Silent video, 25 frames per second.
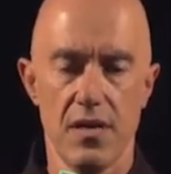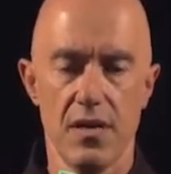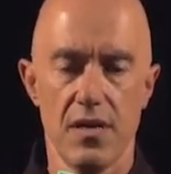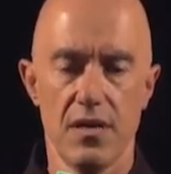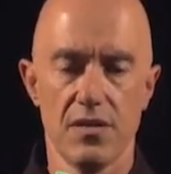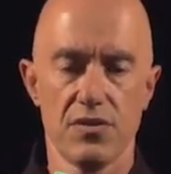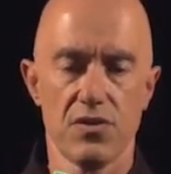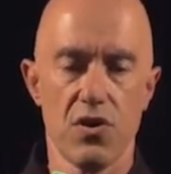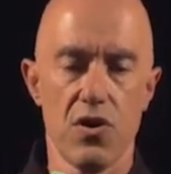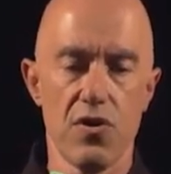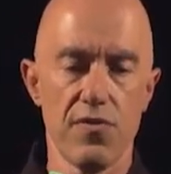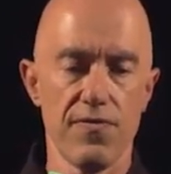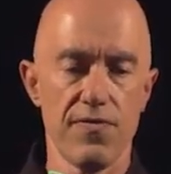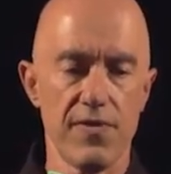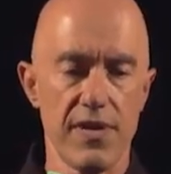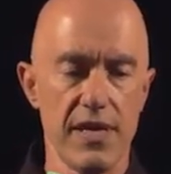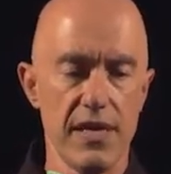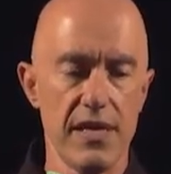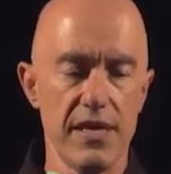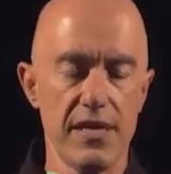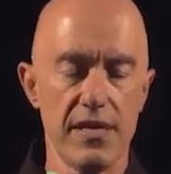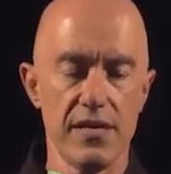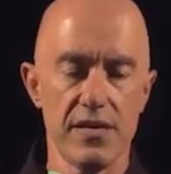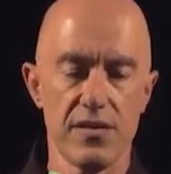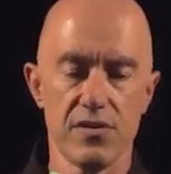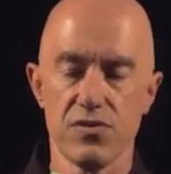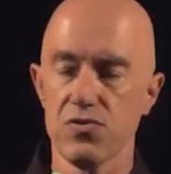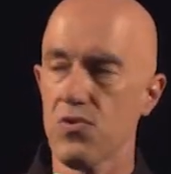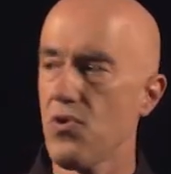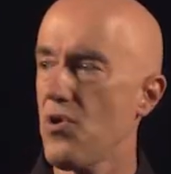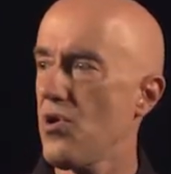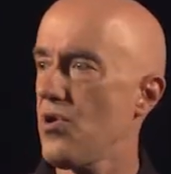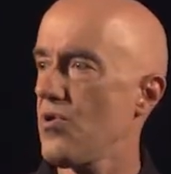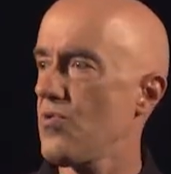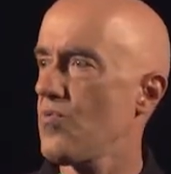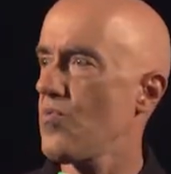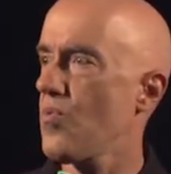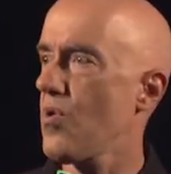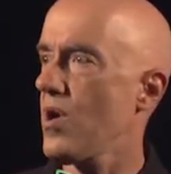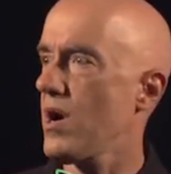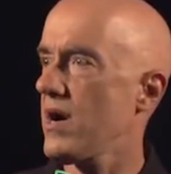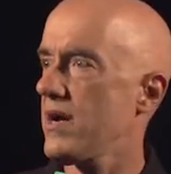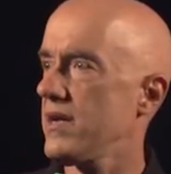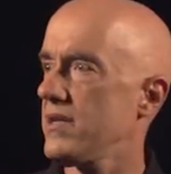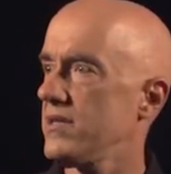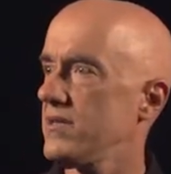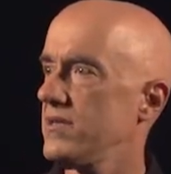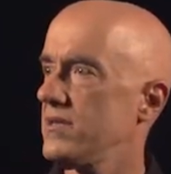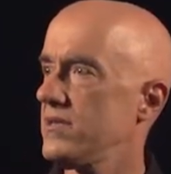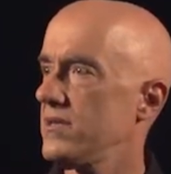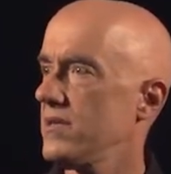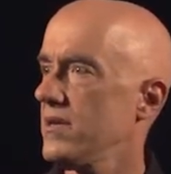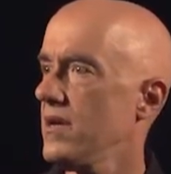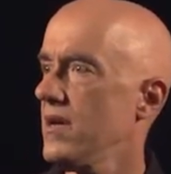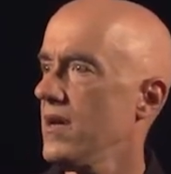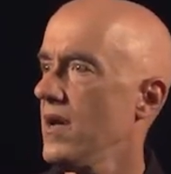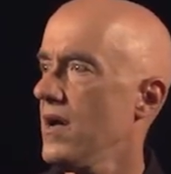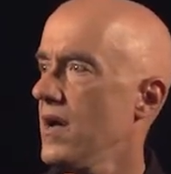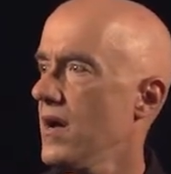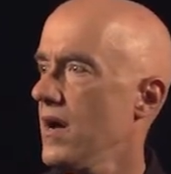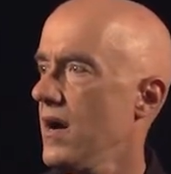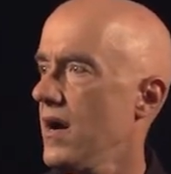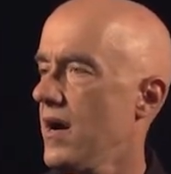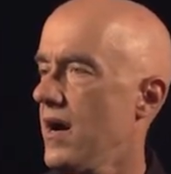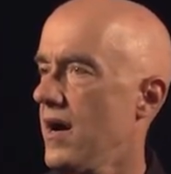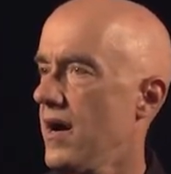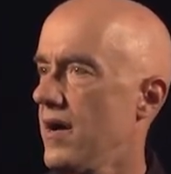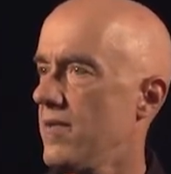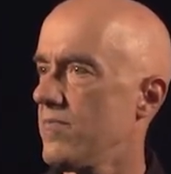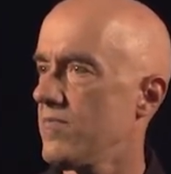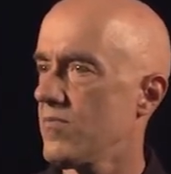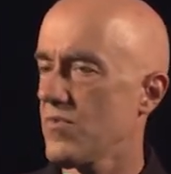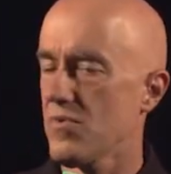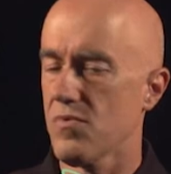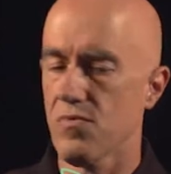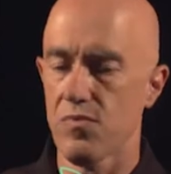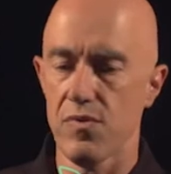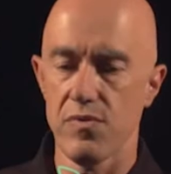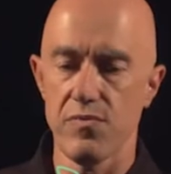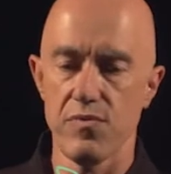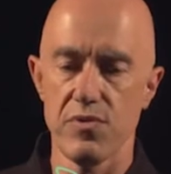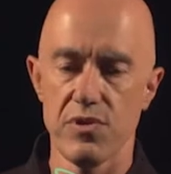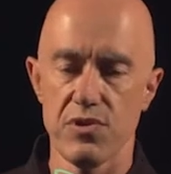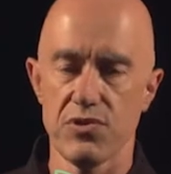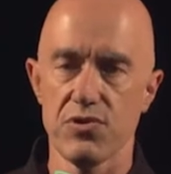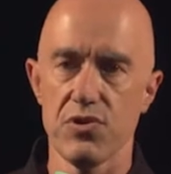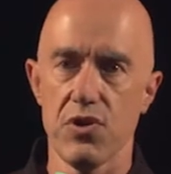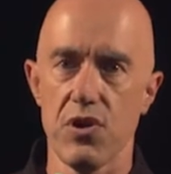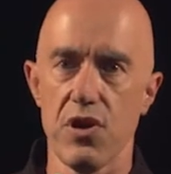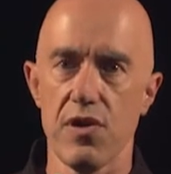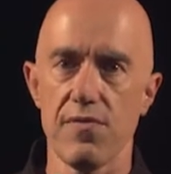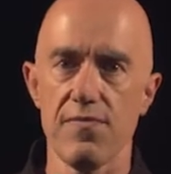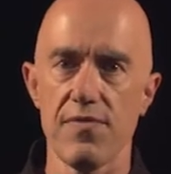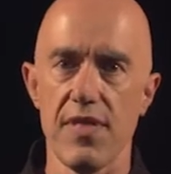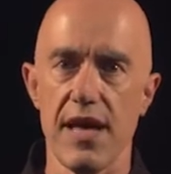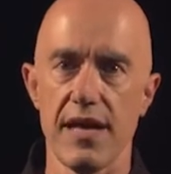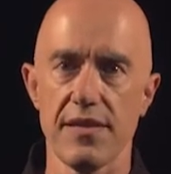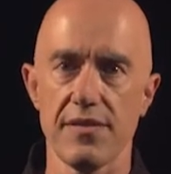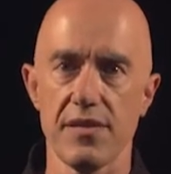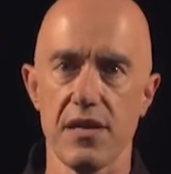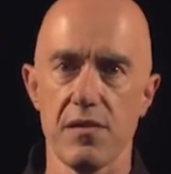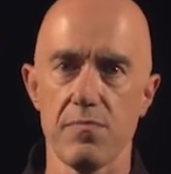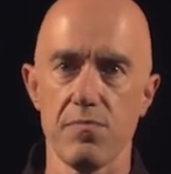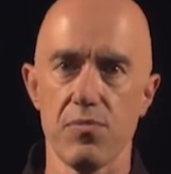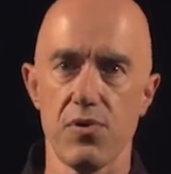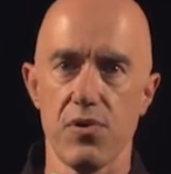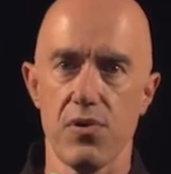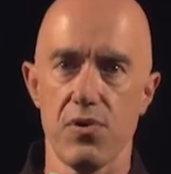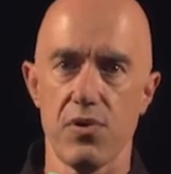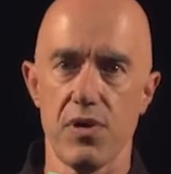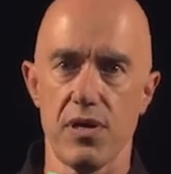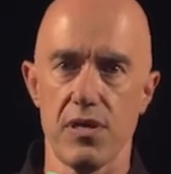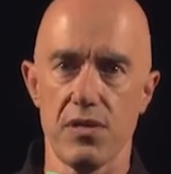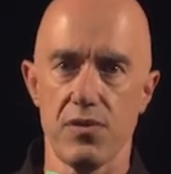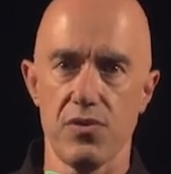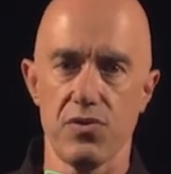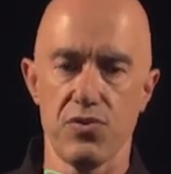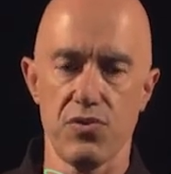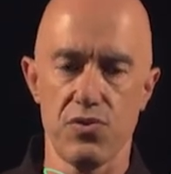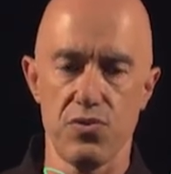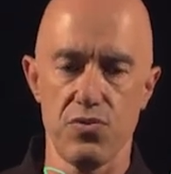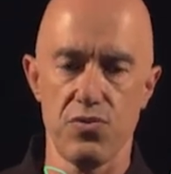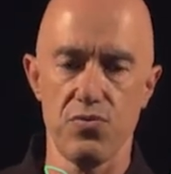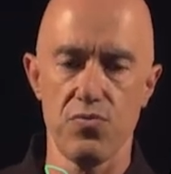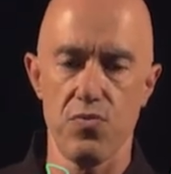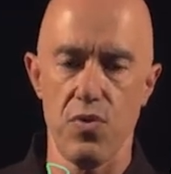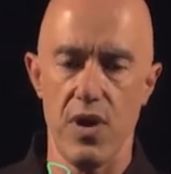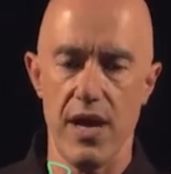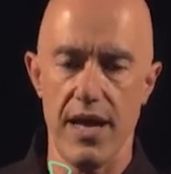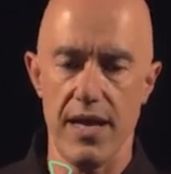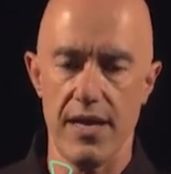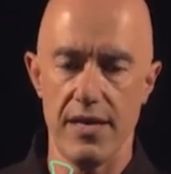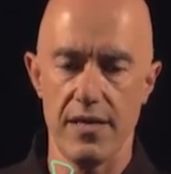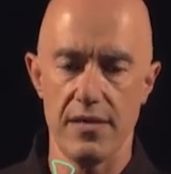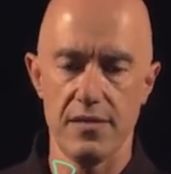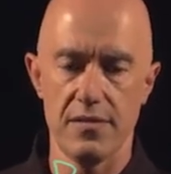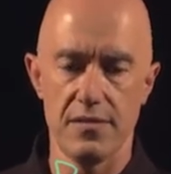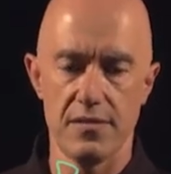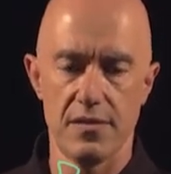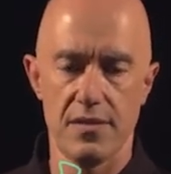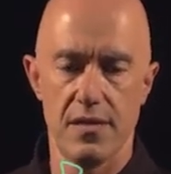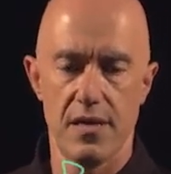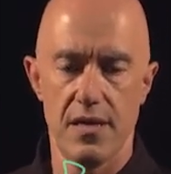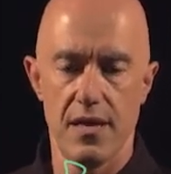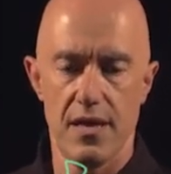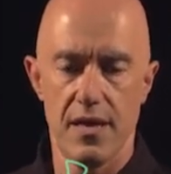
So if E is all ones, um, we reserve that number in two ways.